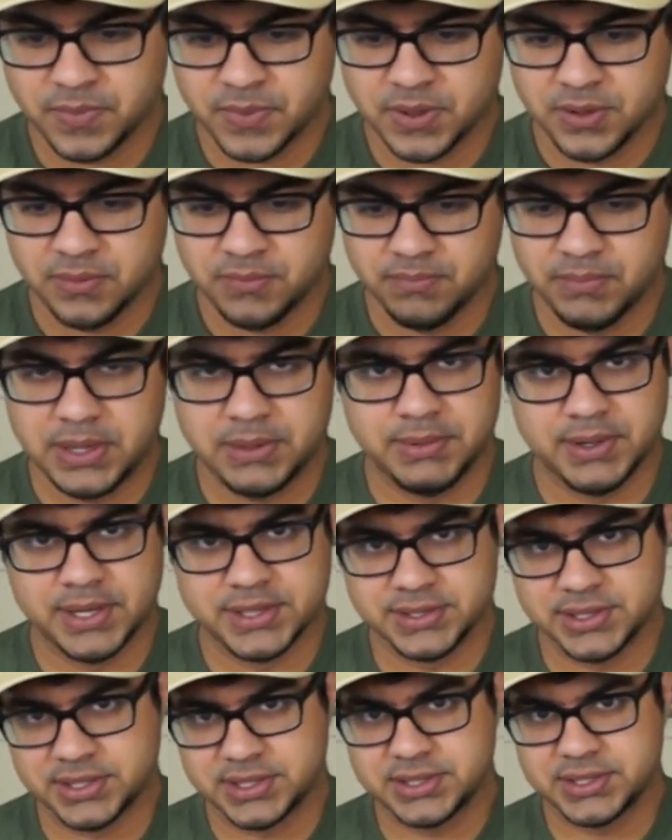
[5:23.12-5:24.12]
maybe
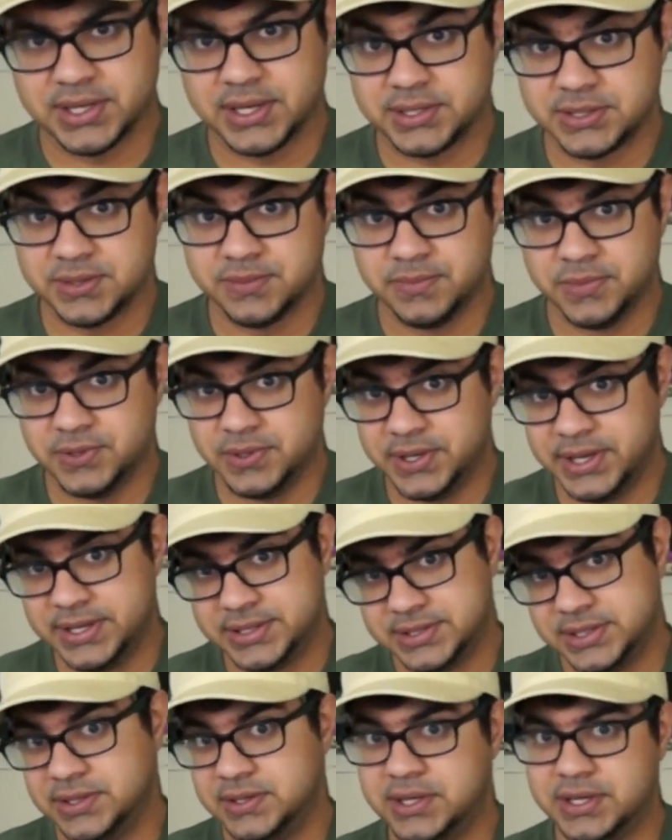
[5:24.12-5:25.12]
as accessible
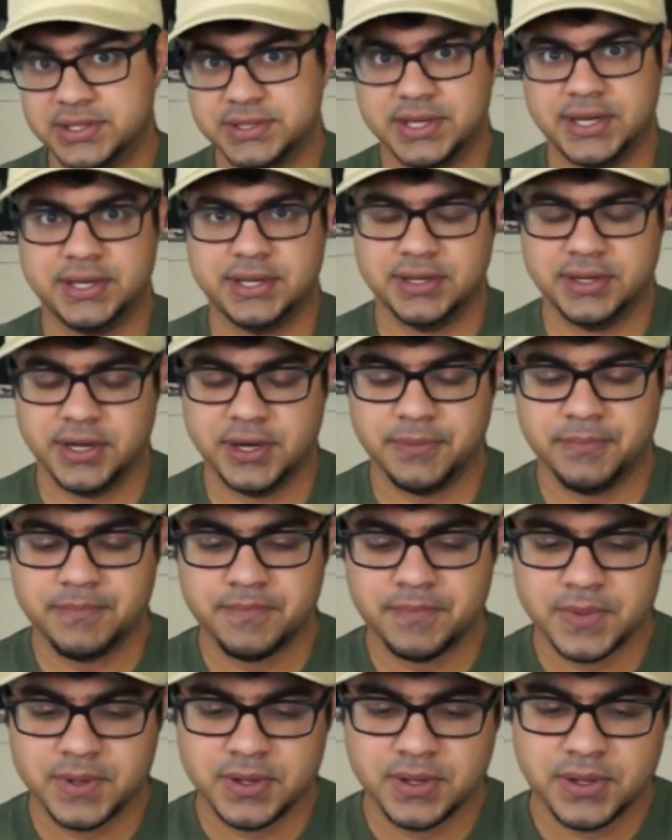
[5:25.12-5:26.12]
as it has ended up
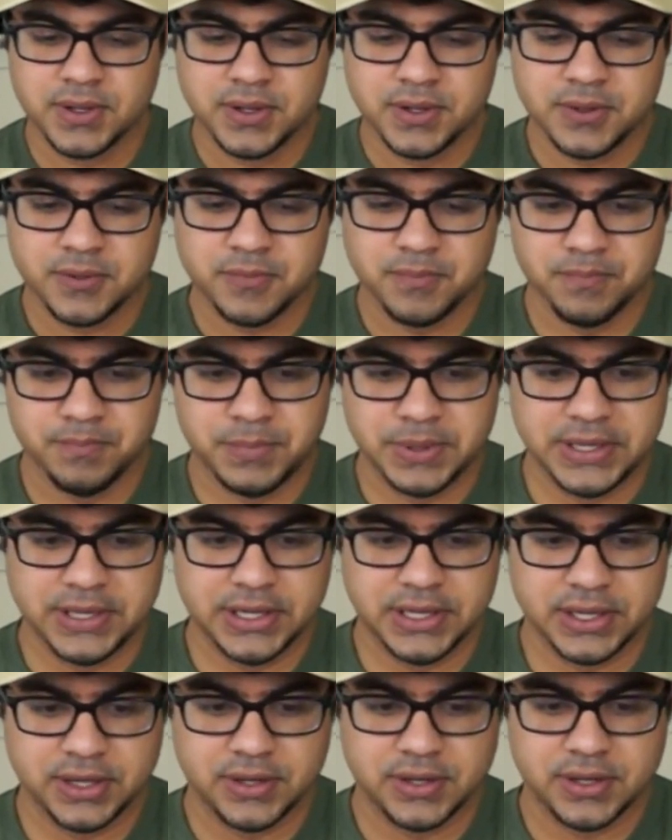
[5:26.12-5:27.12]
being.